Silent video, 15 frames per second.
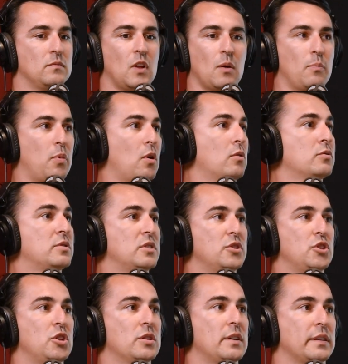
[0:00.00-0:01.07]
like bowls and
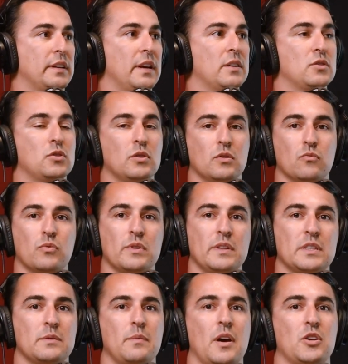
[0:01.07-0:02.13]
shit like that. So you can
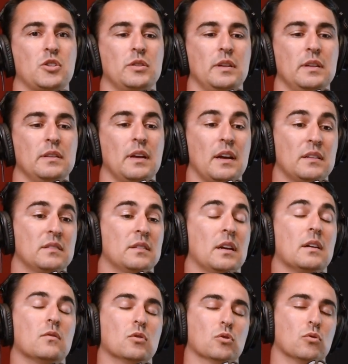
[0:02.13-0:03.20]
really smash it in and
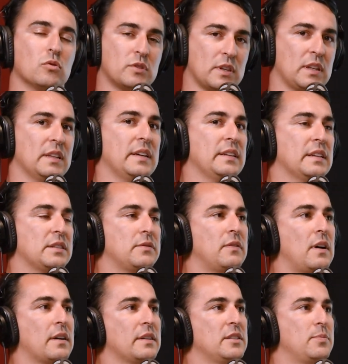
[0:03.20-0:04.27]
it looks clean as
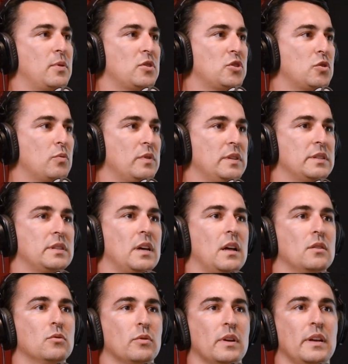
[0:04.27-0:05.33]
fuck, especially when you
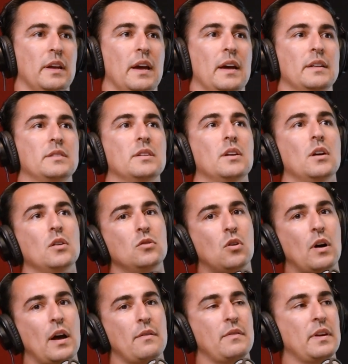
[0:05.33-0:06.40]
start looking at
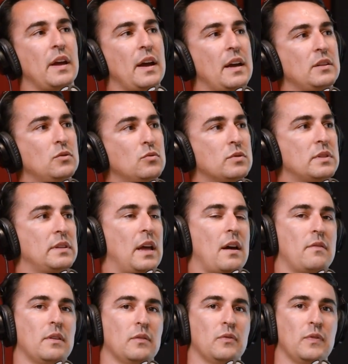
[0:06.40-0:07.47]
not having handles and
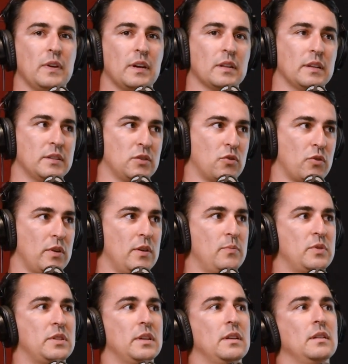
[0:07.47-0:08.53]
having fingerless
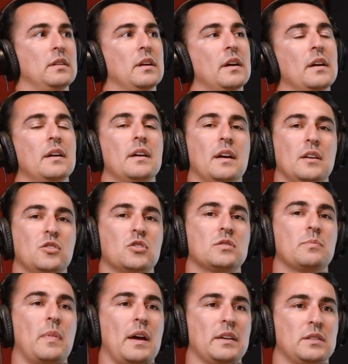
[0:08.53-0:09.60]
grips, and it
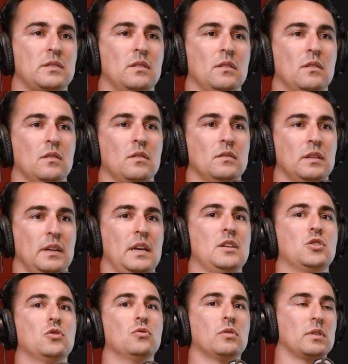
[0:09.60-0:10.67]
just makes the
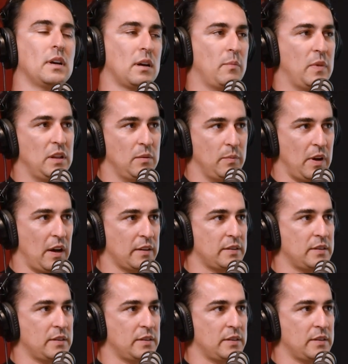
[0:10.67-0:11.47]
kitchen look like $1 million.